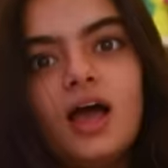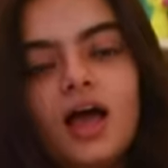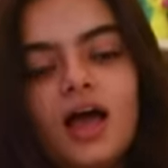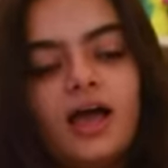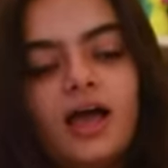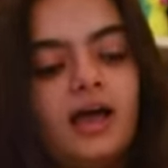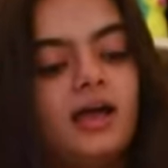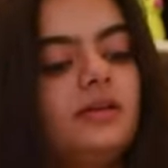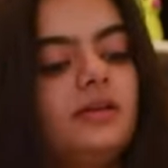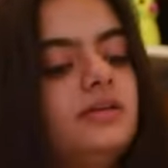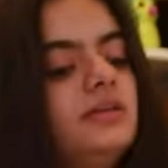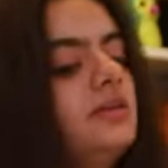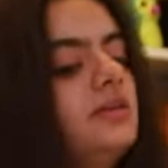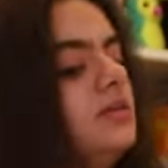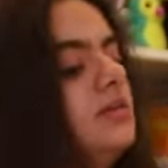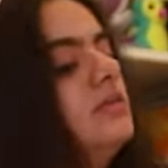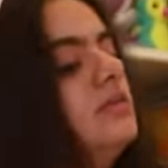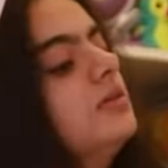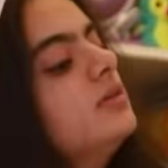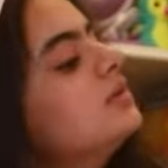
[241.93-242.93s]
and
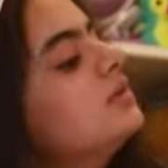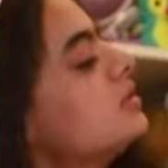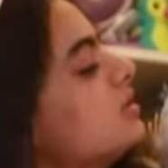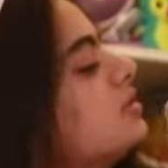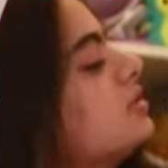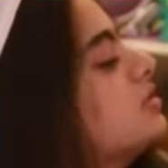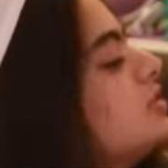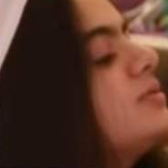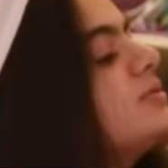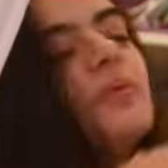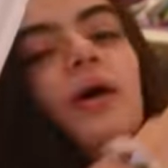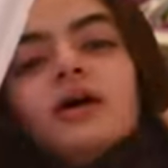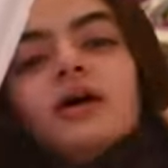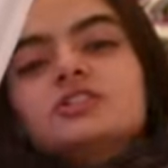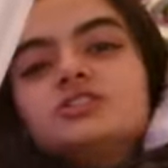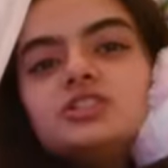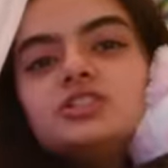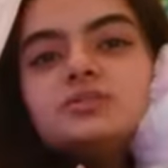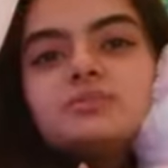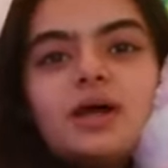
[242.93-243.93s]
she's my
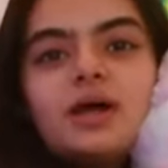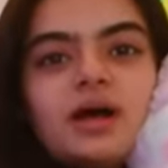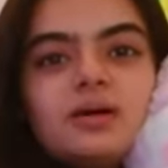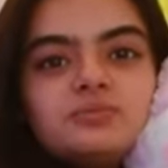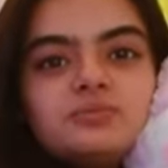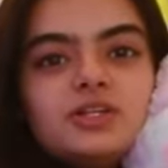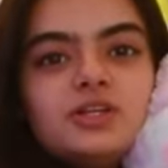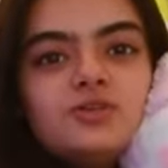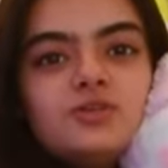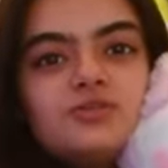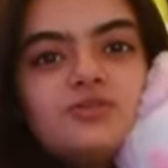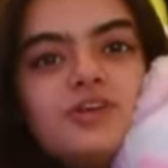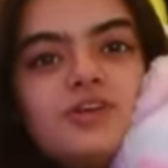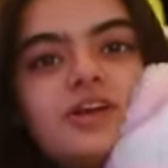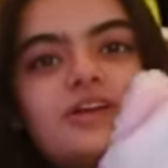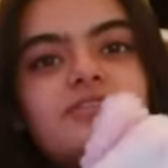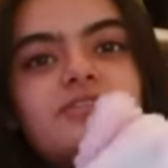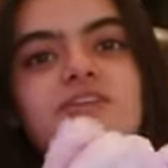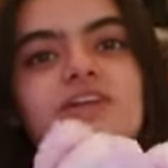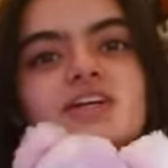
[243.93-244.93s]
she's my absolute
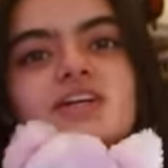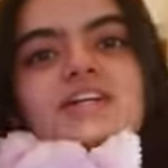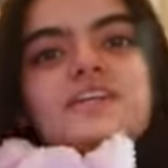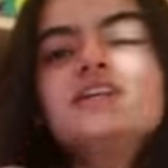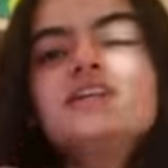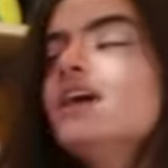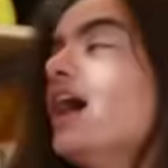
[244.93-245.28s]
favorite.